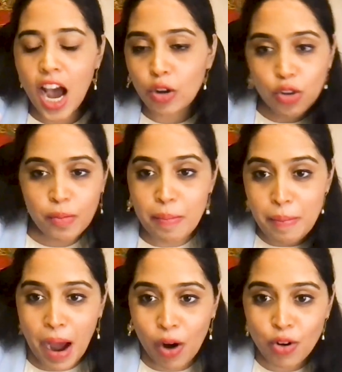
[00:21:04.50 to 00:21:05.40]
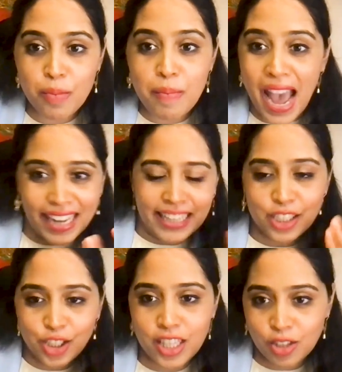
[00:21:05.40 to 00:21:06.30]
How do you
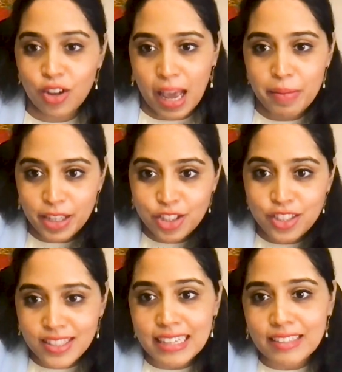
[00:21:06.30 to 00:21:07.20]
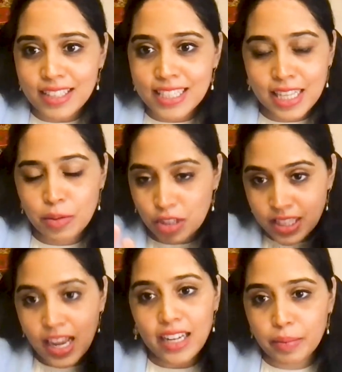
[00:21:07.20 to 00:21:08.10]
manage these collaborations in the real sense?
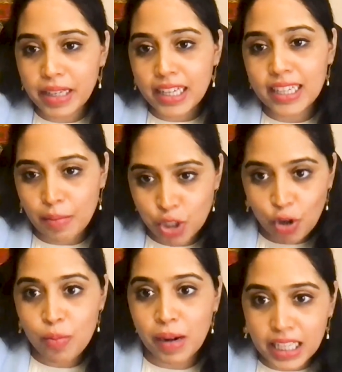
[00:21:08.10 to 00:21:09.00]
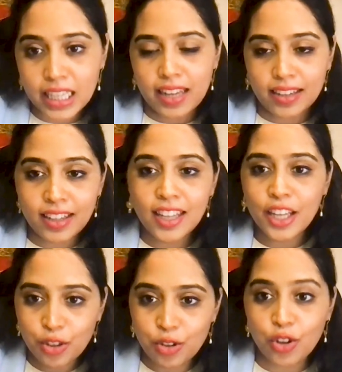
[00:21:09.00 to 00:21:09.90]
Because ultimately it comes down to money and,
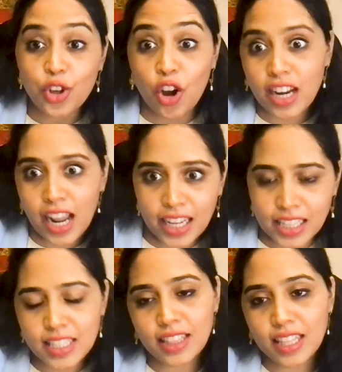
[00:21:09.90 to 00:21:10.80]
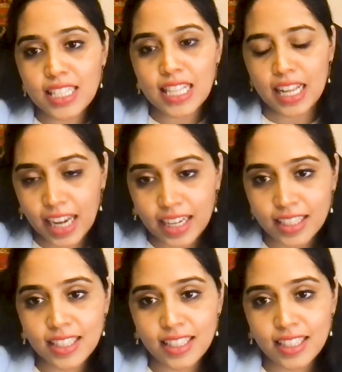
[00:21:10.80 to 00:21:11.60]
your rights and things like that.